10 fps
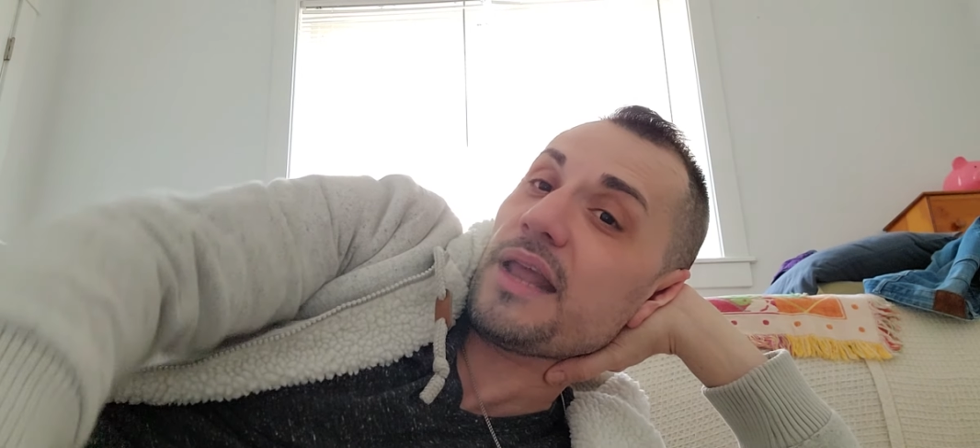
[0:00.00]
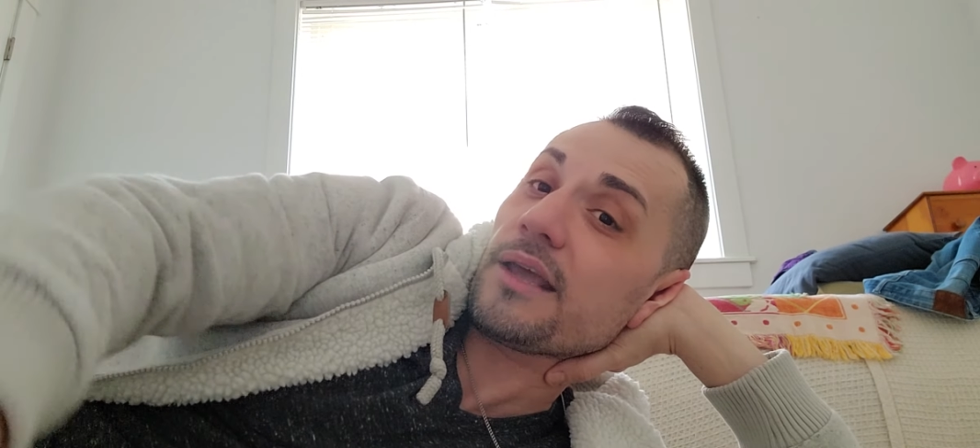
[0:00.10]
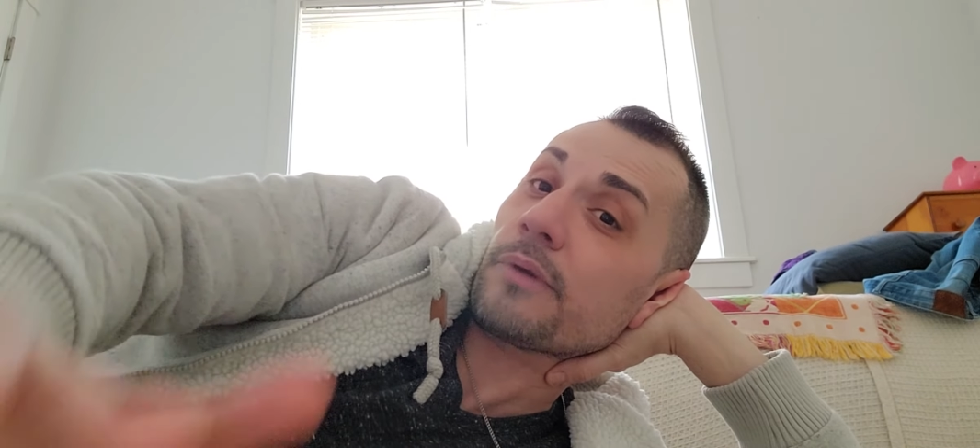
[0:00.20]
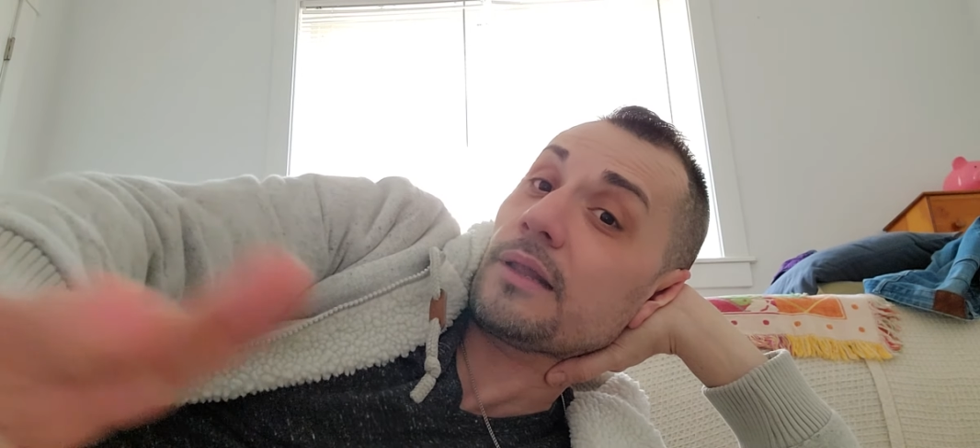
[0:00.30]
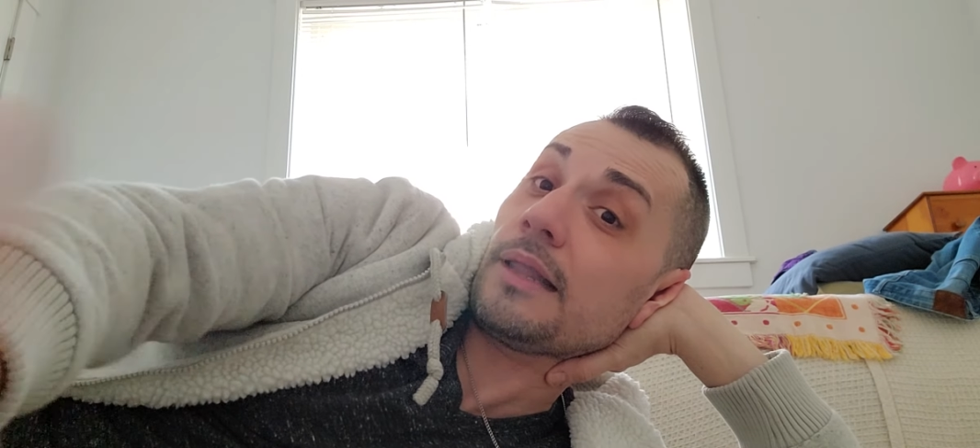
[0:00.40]

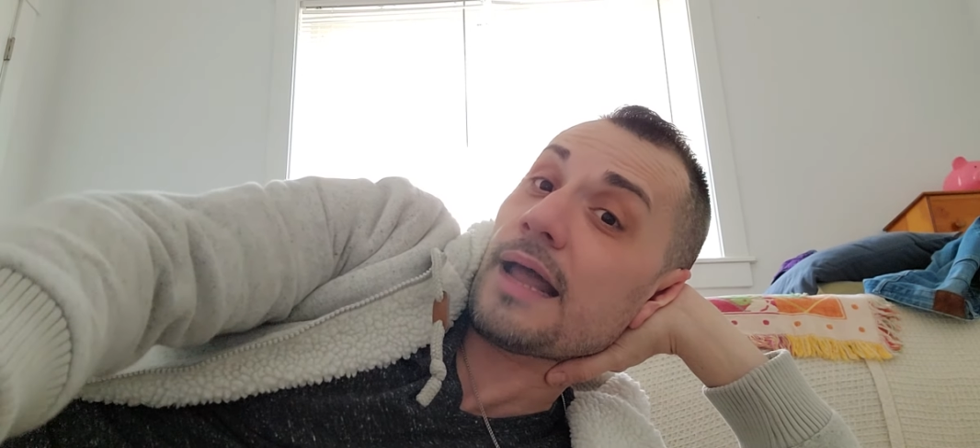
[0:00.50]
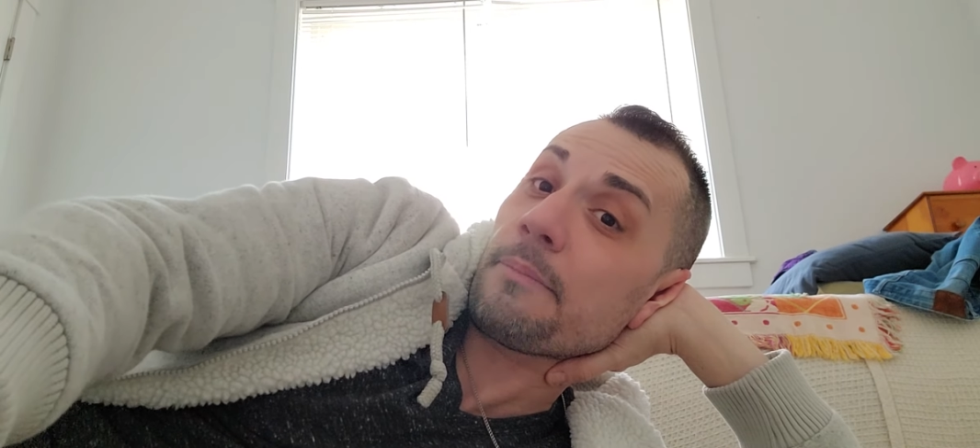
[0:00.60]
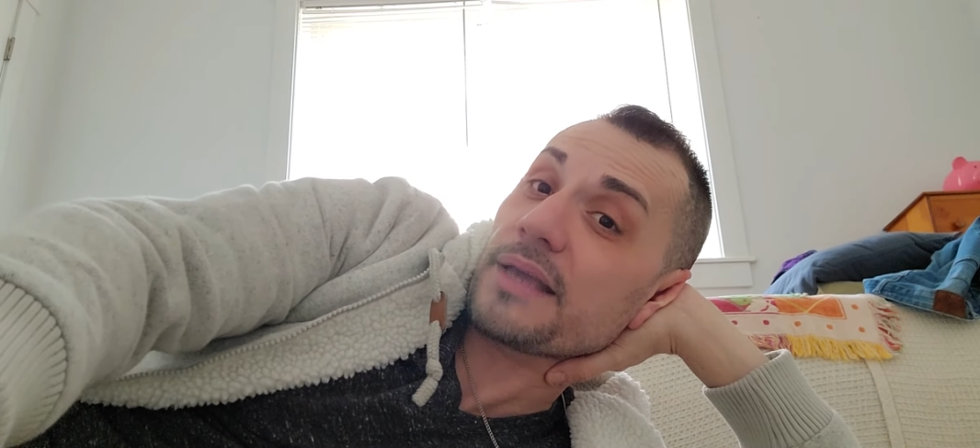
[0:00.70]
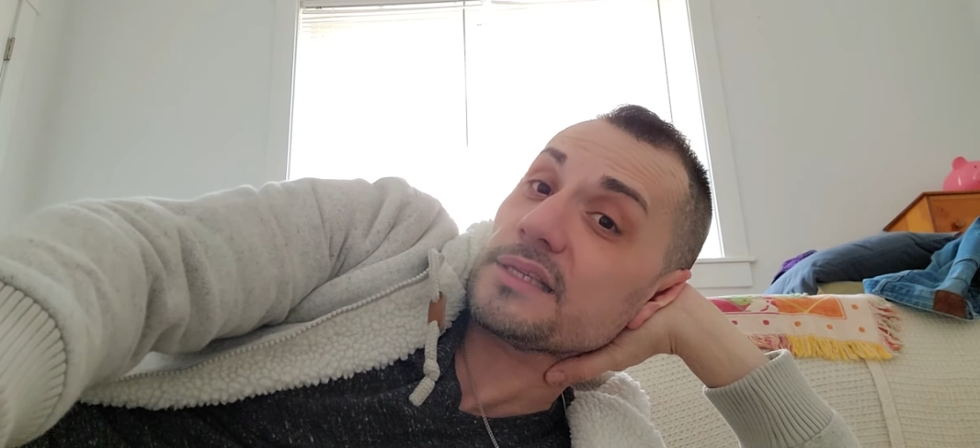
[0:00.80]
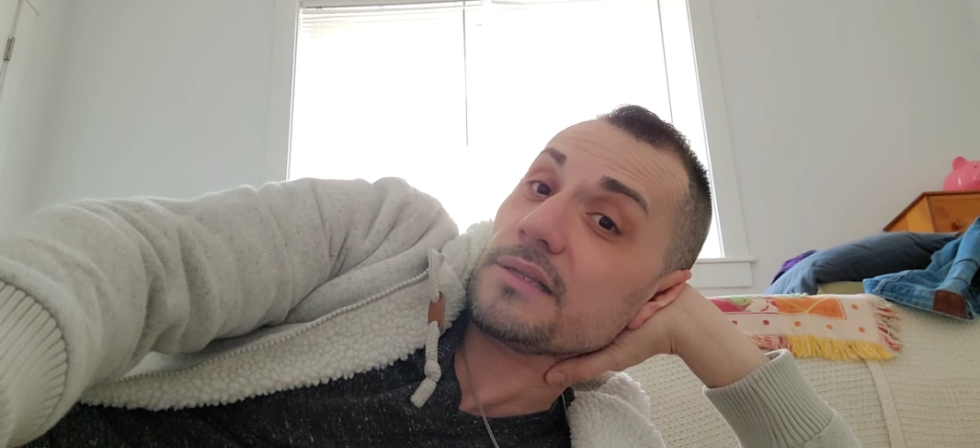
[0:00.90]
hanging around with a lot of
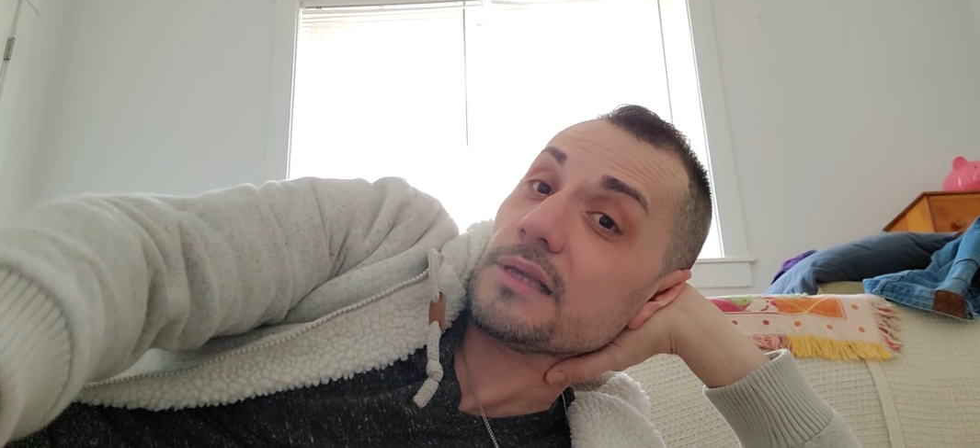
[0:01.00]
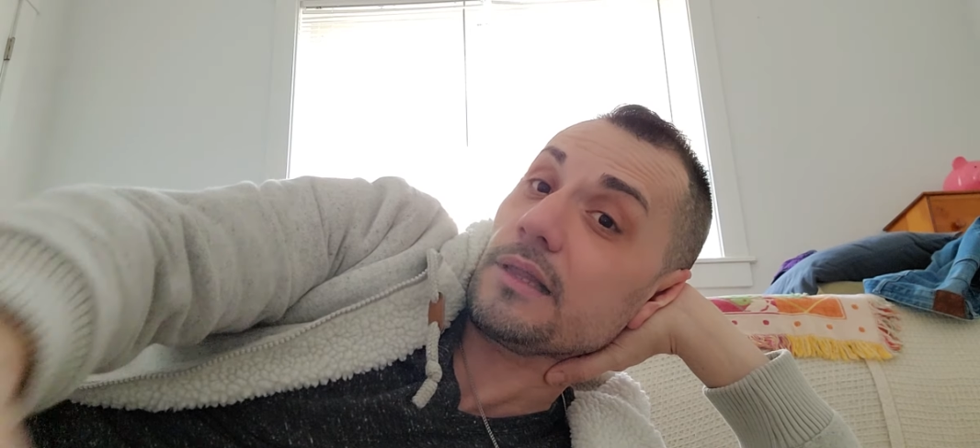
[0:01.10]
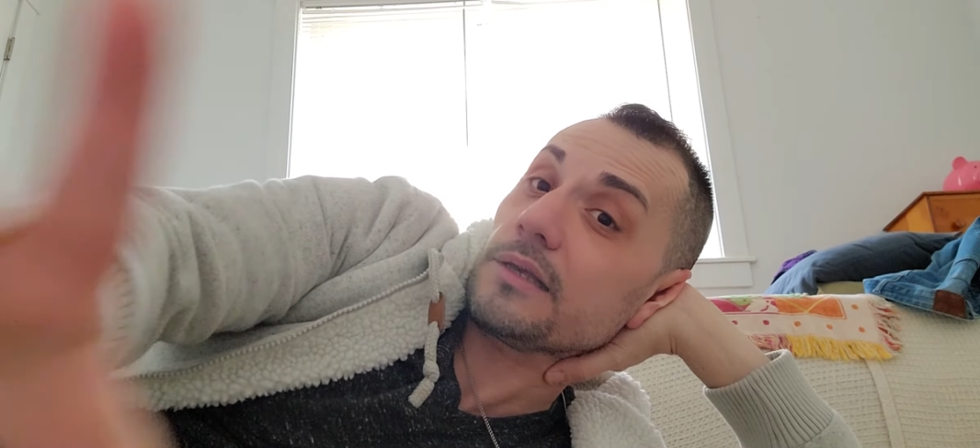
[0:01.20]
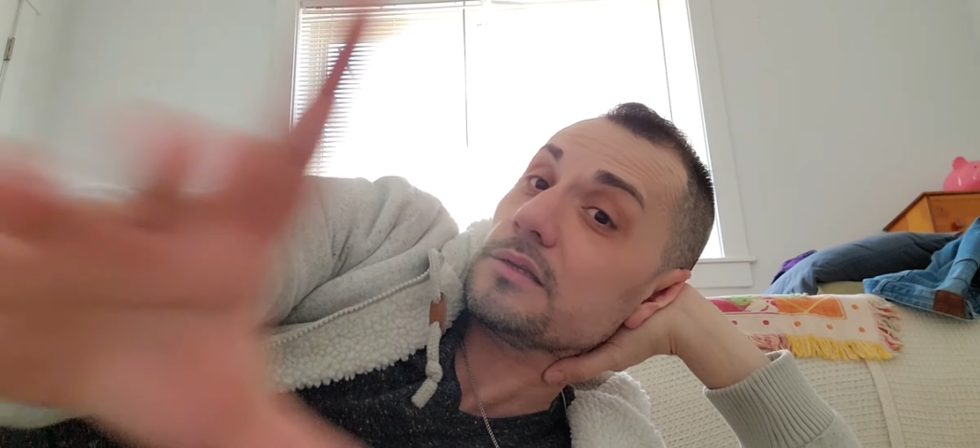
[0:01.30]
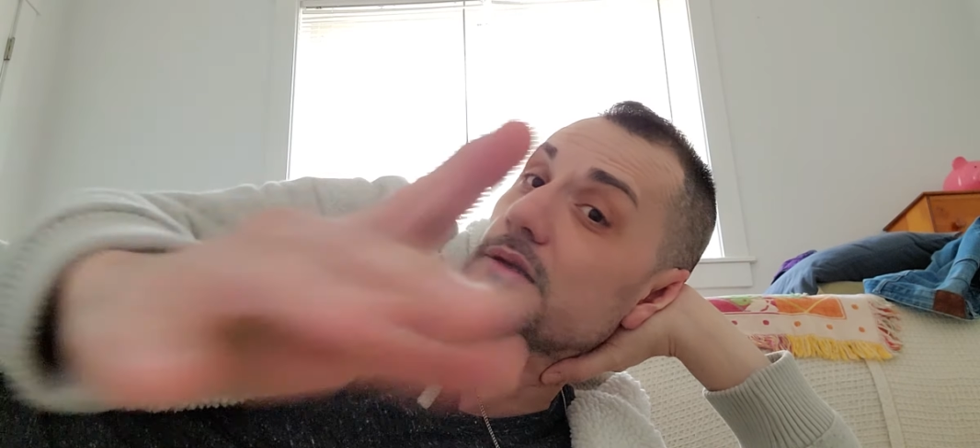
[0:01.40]
Mexicans
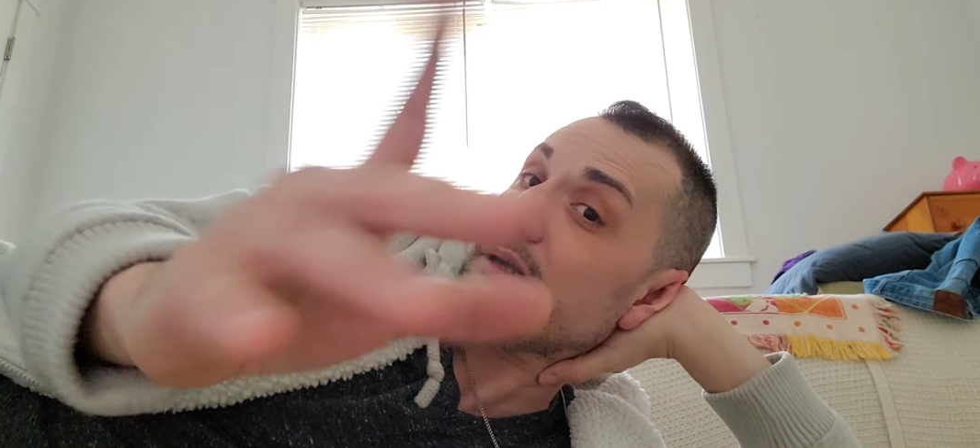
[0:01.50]
lately.